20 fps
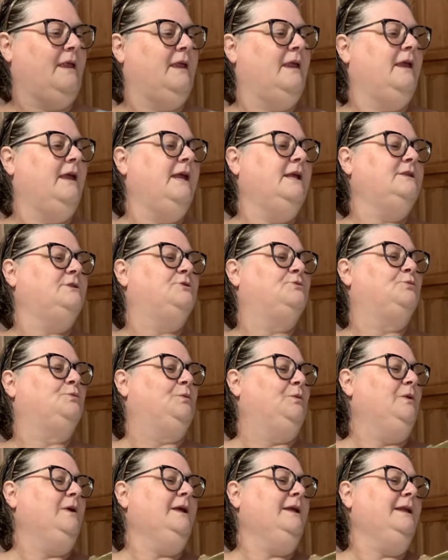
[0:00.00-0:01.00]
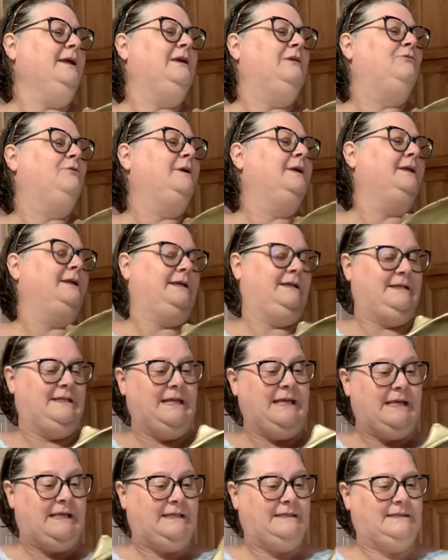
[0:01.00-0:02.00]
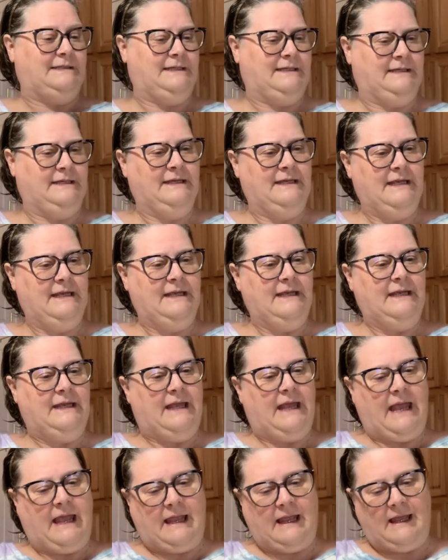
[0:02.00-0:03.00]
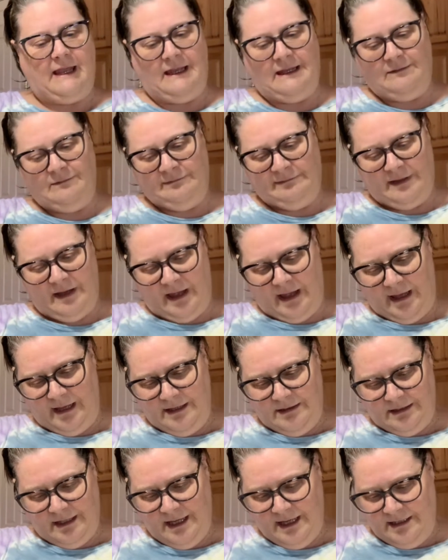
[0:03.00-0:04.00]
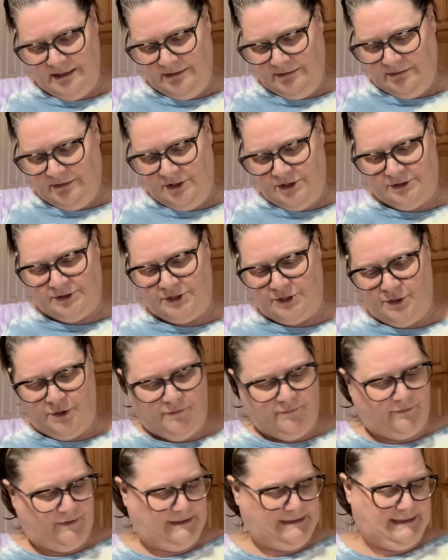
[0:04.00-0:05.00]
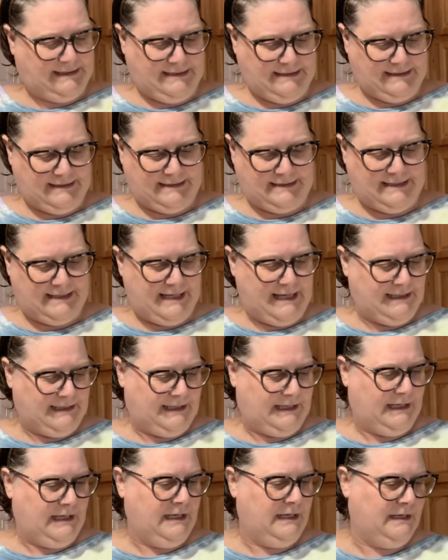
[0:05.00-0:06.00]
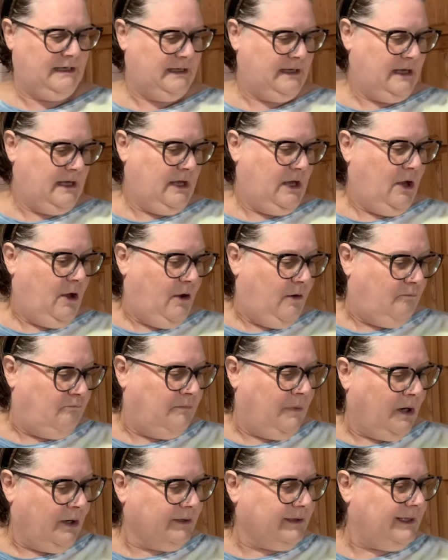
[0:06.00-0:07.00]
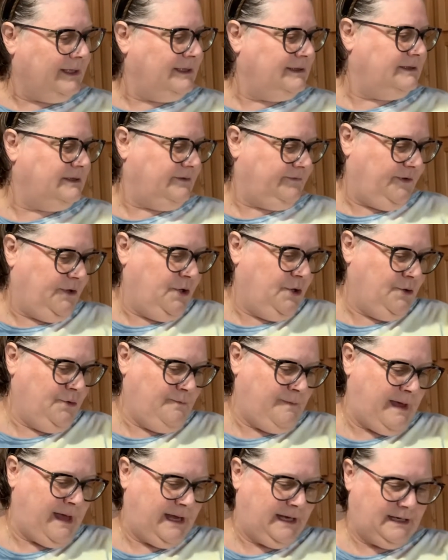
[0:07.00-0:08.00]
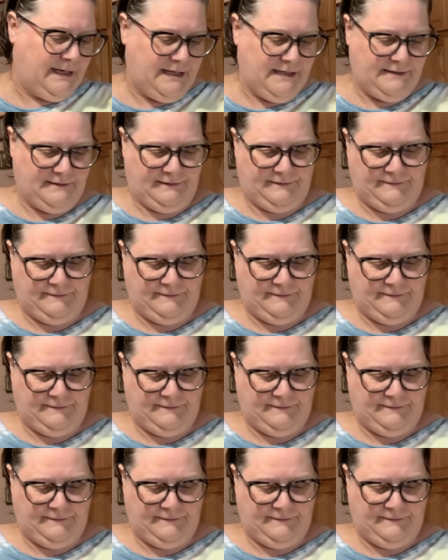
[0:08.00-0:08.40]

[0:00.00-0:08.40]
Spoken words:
It's really, really neat. And I kind of looked it over. I didn't see any markings of who made it.